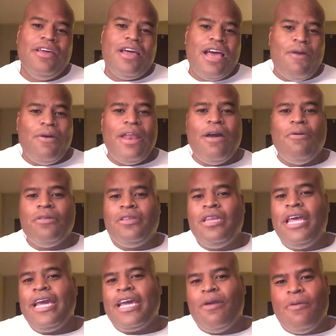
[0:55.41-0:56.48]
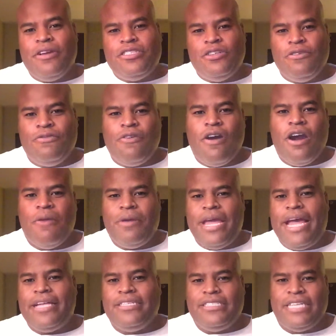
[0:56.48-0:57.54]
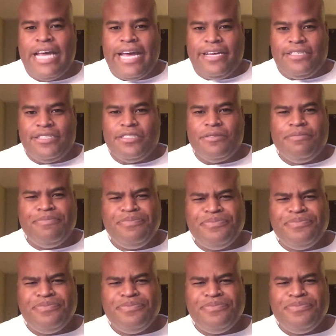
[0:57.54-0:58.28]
I went out with Nick, it went too far, and we had sex.